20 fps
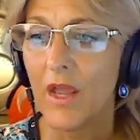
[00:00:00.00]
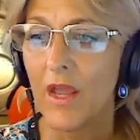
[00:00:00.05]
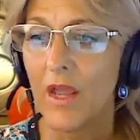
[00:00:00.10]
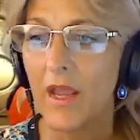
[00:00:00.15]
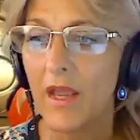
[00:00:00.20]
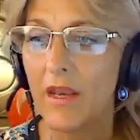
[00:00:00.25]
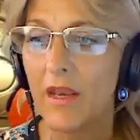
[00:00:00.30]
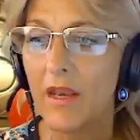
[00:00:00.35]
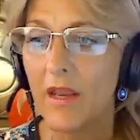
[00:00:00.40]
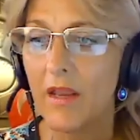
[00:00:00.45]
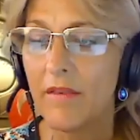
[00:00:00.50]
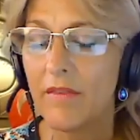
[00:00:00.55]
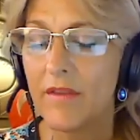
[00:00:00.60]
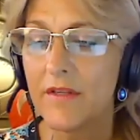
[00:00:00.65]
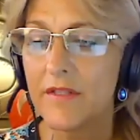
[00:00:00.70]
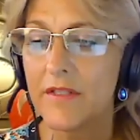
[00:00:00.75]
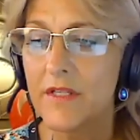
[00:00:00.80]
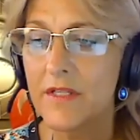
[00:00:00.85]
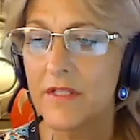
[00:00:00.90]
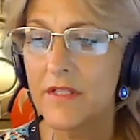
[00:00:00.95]
And, and
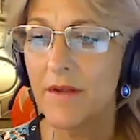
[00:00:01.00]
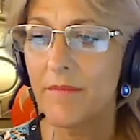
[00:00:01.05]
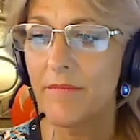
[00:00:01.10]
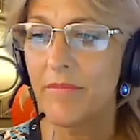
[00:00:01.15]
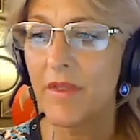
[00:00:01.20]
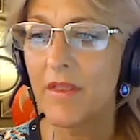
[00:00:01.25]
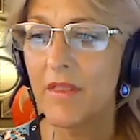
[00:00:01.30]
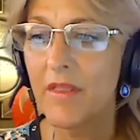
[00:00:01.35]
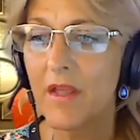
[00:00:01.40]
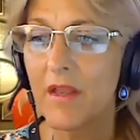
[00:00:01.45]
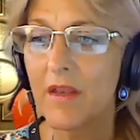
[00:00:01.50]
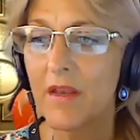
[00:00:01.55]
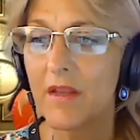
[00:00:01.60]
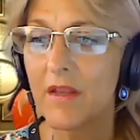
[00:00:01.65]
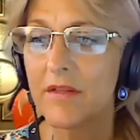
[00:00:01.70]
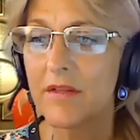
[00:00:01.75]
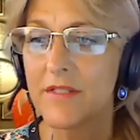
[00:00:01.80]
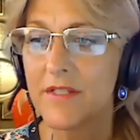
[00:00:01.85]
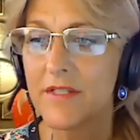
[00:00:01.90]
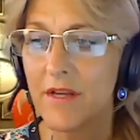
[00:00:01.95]
this is something that
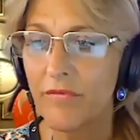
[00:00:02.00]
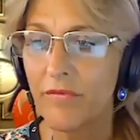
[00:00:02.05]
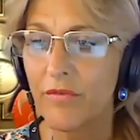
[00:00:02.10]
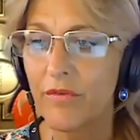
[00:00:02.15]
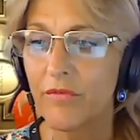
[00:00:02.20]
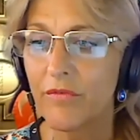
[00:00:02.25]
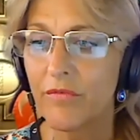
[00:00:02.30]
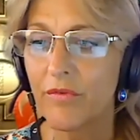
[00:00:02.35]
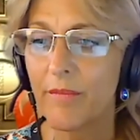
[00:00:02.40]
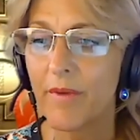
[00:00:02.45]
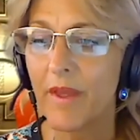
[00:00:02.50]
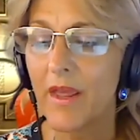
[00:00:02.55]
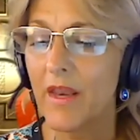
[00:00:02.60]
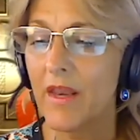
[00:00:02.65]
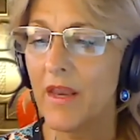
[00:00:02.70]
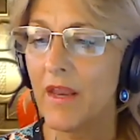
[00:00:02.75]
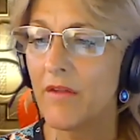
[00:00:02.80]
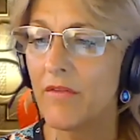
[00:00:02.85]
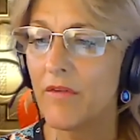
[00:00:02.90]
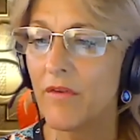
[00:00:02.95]
is different from
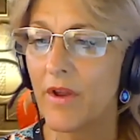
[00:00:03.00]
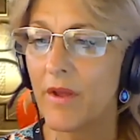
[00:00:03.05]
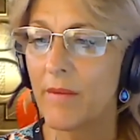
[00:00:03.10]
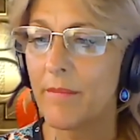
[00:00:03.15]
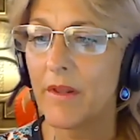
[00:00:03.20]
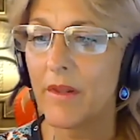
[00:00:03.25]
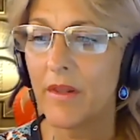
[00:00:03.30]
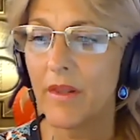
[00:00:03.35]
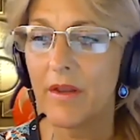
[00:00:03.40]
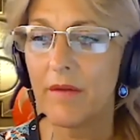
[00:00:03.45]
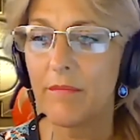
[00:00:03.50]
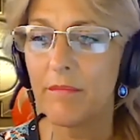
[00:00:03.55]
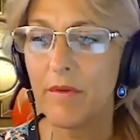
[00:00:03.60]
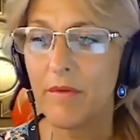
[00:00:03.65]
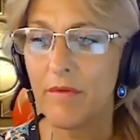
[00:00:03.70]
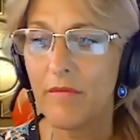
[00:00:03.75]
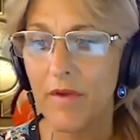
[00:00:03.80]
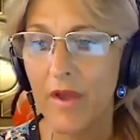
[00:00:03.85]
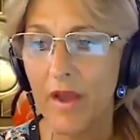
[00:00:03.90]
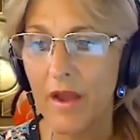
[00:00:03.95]
any other MLM
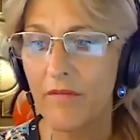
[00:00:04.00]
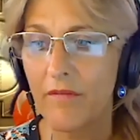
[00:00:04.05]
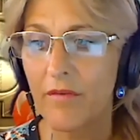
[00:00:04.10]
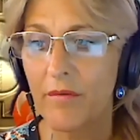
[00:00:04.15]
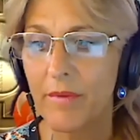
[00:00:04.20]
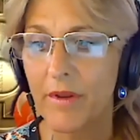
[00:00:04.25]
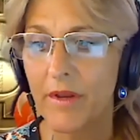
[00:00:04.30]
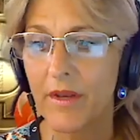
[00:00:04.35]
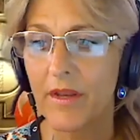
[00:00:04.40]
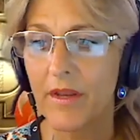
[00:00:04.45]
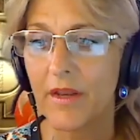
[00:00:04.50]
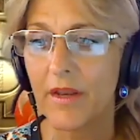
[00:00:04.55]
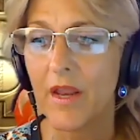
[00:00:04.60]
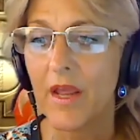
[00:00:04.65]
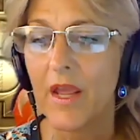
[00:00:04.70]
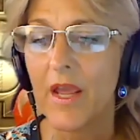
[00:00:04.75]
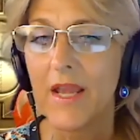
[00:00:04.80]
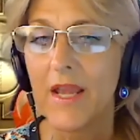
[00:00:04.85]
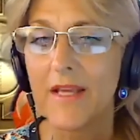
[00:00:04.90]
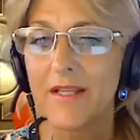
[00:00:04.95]
you've ever been in.
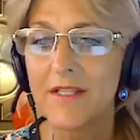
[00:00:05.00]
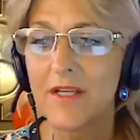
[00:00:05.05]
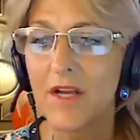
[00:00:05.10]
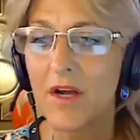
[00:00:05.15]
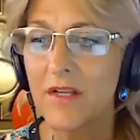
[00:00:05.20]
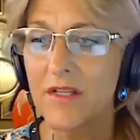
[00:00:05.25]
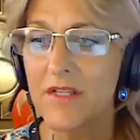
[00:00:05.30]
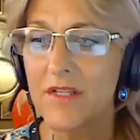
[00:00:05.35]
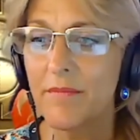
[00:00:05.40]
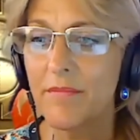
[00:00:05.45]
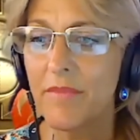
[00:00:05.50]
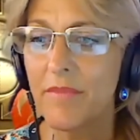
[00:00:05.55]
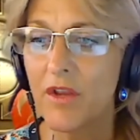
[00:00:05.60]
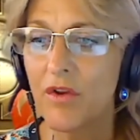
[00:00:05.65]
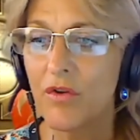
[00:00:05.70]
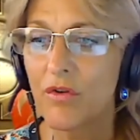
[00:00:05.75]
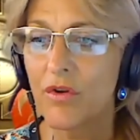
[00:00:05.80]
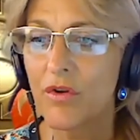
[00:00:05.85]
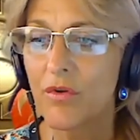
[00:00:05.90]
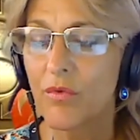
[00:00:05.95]
It's not something
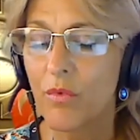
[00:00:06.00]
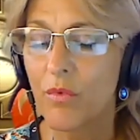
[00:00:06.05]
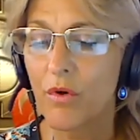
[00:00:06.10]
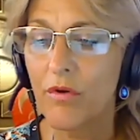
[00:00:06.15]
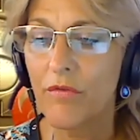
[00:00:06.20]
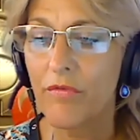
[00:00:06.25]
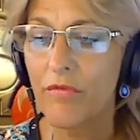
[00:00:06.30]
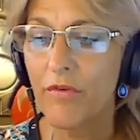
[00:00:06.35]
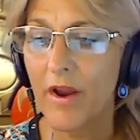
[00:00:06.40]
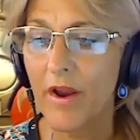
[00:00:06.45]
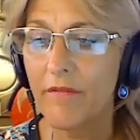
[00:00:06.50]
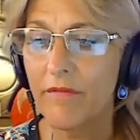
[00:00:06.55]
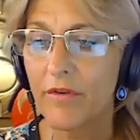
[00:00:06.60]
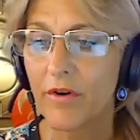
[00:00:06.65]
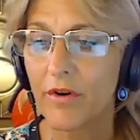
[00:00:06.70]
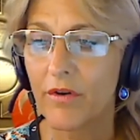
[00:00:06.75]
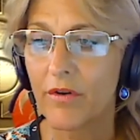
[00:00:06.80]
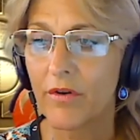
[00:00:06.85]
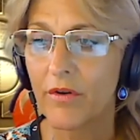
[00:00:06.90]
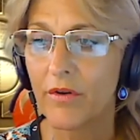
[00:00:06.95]
you're going to work
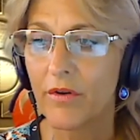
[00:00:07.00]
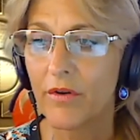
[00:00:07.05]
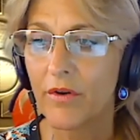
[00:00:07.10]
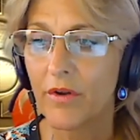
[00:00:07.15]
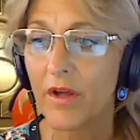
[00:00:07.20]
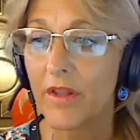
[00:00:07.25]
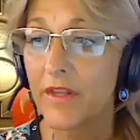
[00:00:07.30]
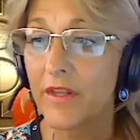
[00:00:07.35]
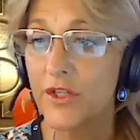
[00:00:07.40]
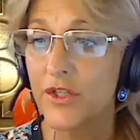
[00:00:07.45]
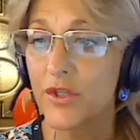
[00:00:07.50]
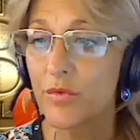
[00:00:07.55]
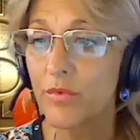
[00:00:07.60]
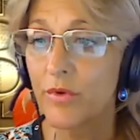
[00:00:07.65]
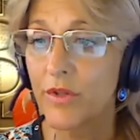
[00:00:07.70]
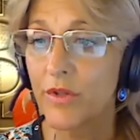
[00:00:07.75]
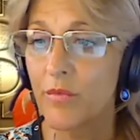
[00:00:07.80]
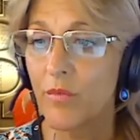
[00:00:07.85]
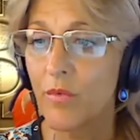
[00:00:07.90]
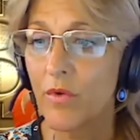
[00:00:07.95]
forever unless you
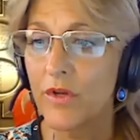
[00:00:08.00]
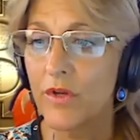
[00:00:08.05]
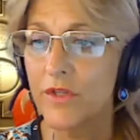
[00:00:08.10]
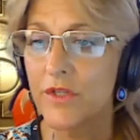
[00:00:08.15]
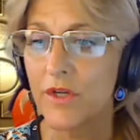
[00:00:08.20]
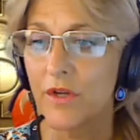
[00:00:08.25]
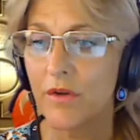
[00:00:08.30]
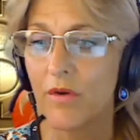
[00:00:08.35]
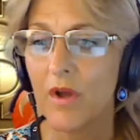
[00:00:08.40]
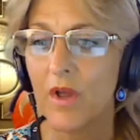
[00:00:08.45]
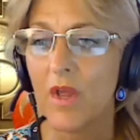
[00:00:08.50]
really want to.